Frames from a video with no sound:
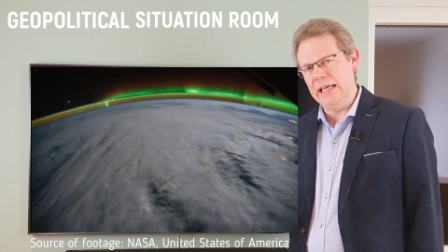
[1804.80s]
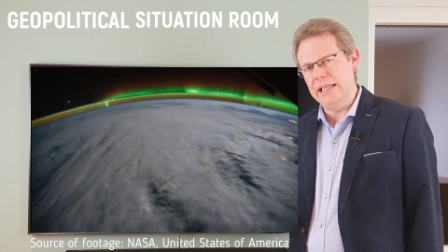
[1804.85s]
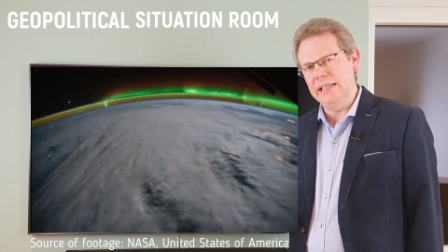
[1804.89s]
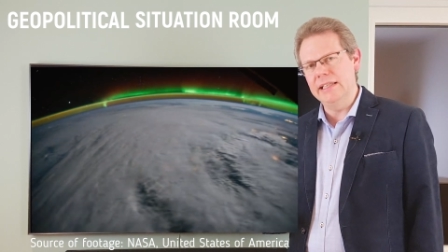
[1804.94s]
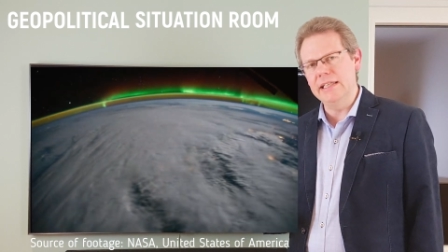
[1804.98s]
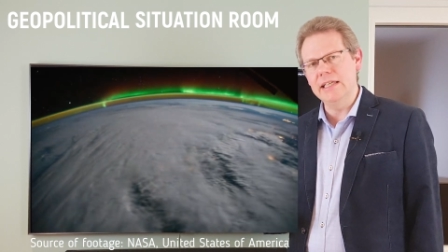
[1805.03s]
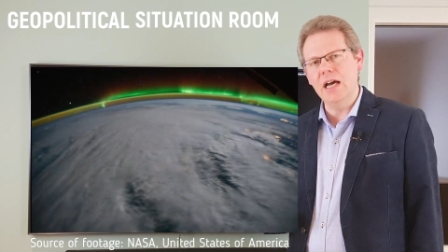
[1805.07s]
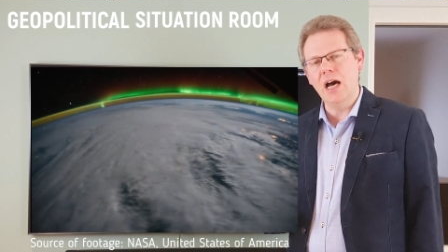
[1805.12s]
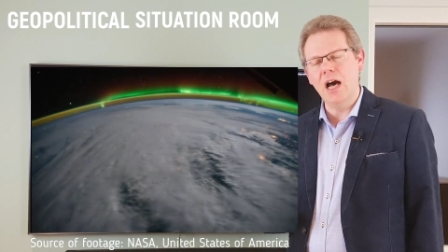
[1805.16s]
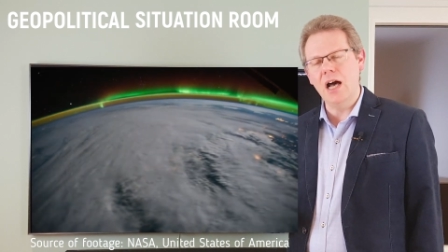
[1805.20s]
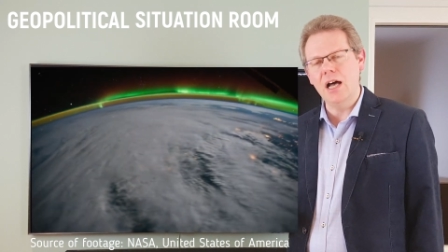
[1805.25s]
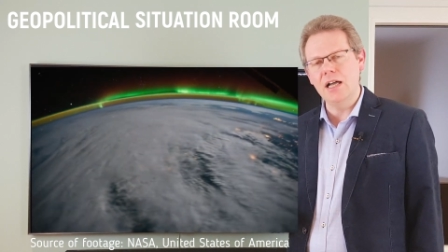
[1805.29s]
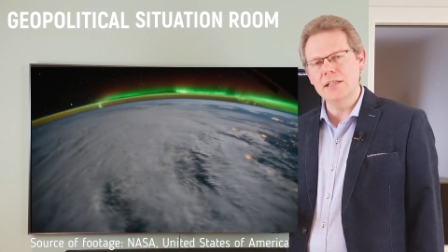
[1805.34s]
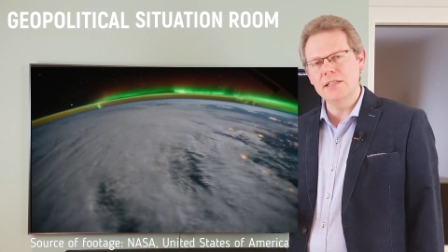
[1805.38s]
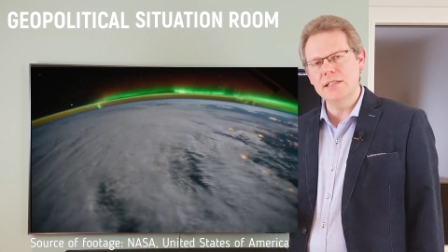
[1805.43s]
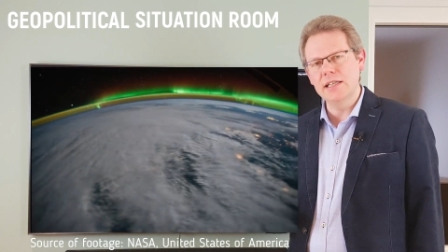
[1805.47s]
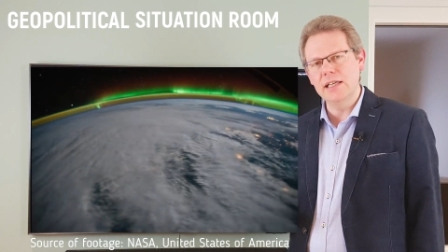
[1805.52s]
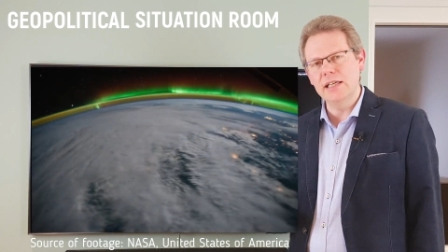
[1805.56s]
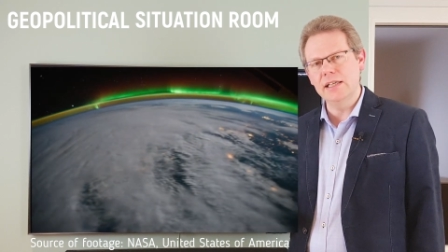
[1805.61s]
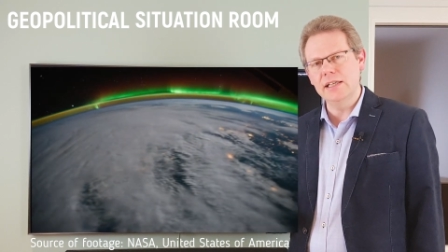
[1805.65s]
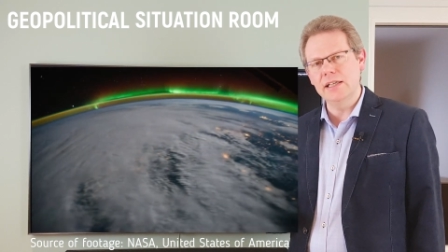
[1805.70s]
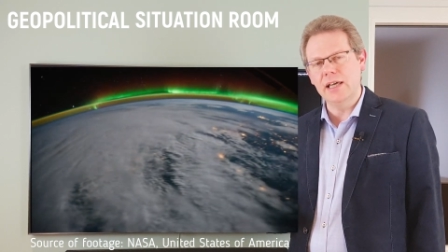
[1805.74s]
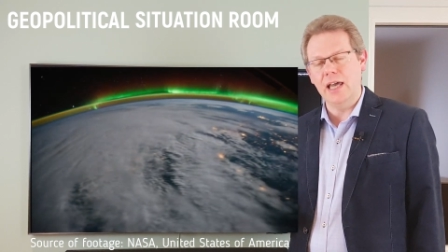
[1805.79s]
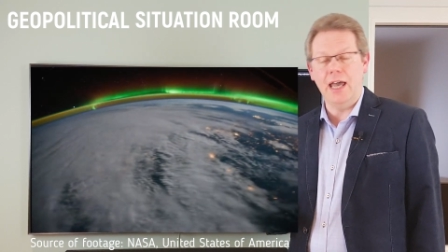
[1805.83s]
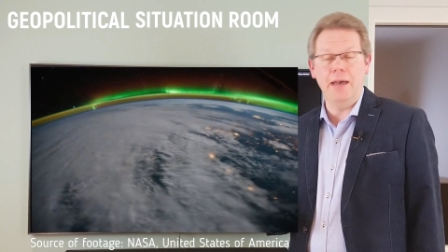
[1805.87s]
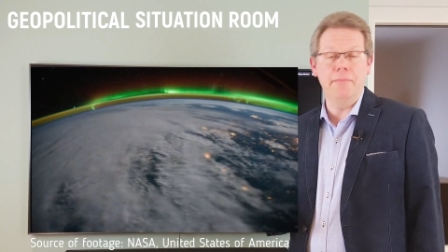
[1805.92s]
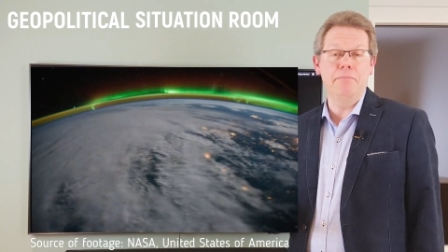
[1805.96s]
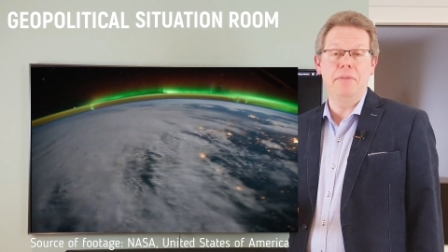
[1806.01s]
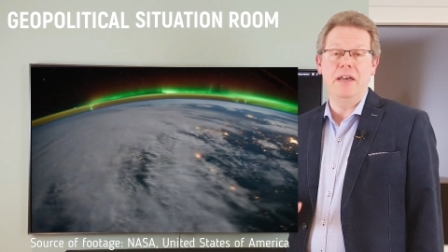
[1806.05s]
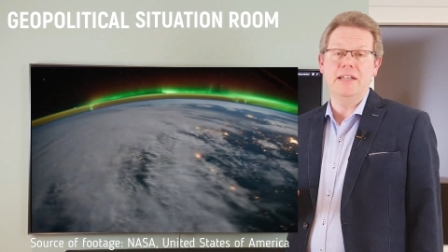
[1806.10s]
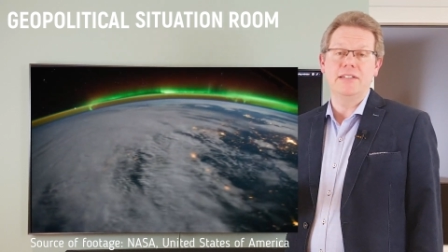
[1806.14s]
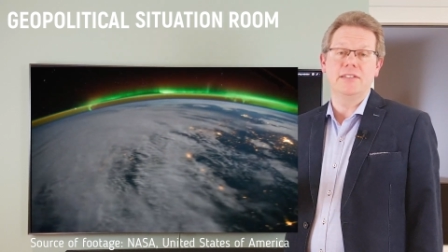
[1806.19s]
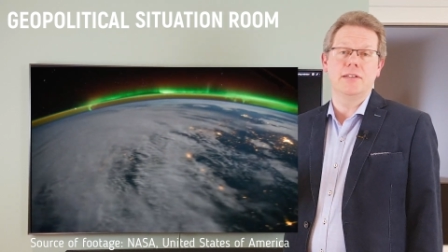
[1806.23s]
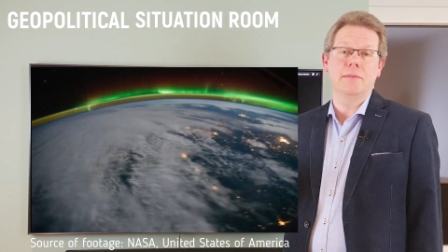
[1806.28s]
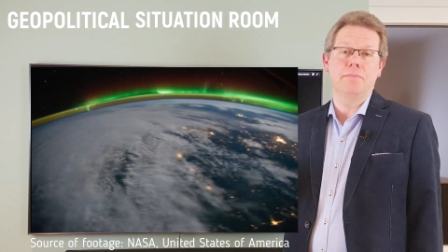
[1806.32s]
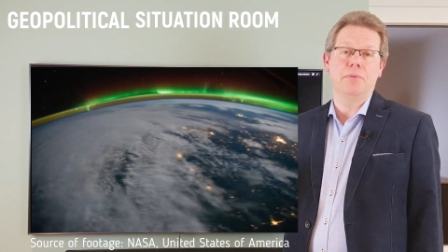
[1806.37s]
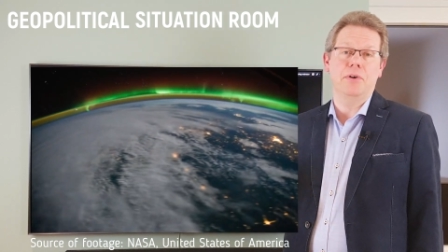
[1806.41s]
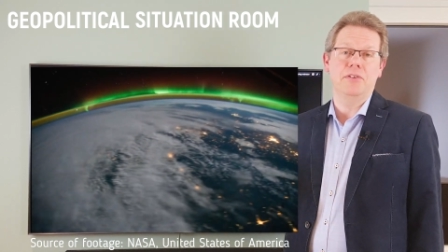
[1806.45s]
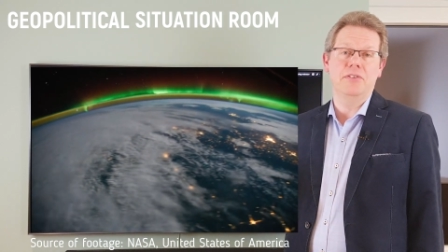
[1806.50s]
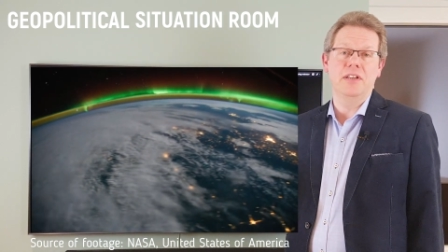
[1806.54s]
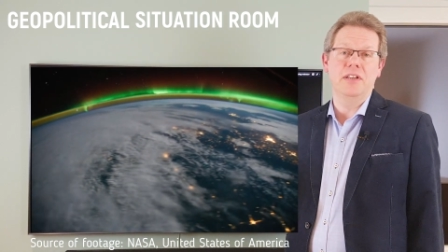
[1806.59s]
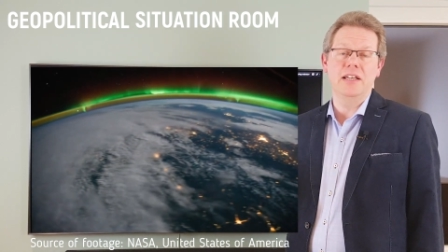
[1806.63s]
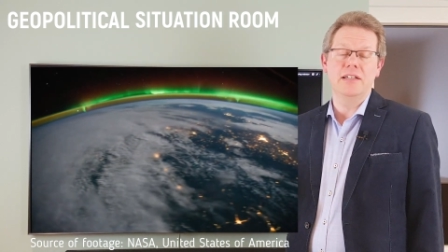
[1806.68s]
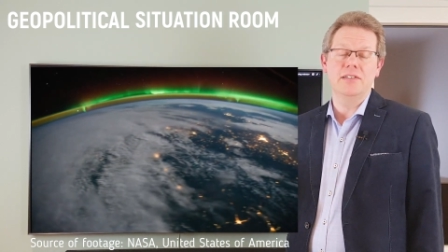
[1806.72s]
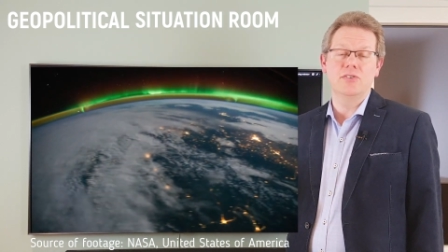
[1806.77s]
in the Arctic, and based
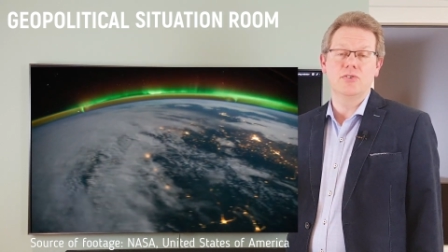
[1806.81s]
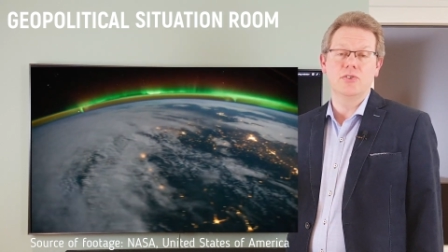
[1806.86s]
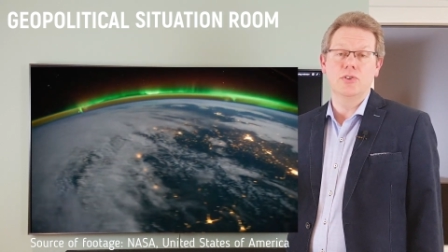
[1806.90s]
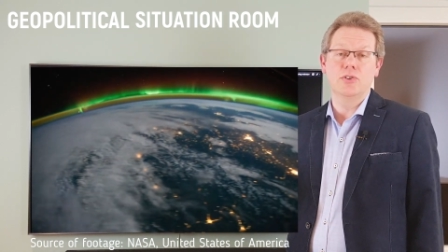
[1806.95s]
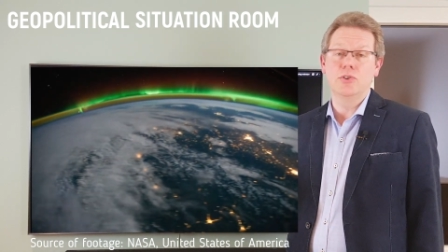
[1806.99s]
upon this,